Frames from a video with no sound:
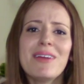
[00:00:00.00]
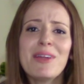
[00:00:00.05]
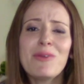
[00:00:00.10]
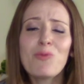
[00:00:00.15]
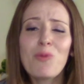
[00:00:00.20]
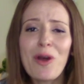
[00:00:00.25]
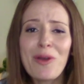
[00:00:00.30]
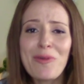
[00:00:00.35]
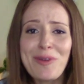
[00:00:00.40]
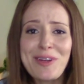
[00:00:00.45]

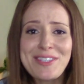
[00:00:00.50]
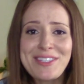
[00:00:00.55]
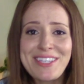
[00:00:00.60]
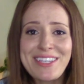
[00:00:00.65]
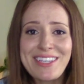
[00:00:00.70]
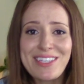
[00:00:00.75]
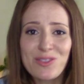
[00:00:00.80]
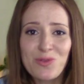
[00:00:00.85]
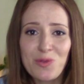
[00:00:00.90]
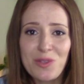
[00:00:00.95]
And one
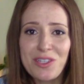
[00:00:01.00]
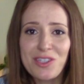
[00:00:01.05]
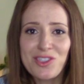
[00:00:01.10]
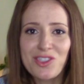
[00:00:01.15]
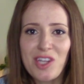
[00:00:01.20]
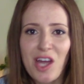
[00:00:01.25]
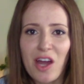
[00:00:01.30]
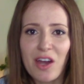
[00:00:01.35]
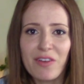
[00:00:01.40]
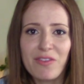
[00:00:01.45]
reason is really
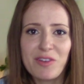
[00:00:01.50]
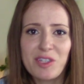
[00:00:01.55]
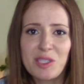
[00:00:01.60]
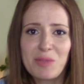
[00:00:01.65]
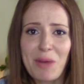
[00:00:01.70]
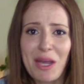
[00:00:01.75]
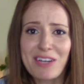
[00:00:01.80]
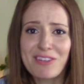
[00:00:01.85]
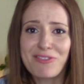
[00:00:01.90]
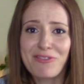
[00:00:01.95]
just out of
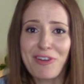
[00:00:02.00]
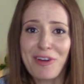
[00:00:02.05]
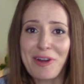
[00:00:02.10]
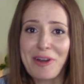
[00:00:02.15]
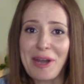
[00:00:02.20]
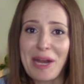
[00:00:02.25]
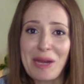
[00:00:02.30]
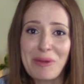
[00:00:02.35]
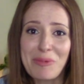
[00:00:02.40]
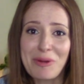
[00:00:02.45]
respect for
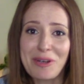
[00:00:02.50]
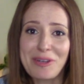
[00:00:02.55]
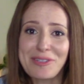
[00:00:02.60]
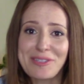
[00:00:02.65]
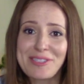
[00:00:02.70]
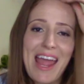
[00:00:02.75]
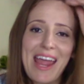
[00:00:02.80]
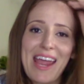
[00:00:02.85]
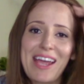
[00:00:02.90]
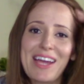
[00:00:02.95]
our
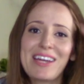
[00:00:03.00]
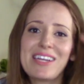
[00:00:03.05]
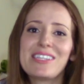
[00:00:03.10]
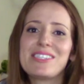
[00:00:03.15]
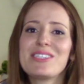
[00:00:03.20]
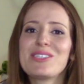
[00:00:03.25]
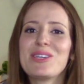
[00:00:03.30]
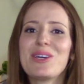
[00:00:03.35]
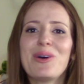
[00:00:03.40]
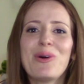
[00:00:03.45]
neighbors
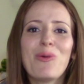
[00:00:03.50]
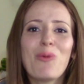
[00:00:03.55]
and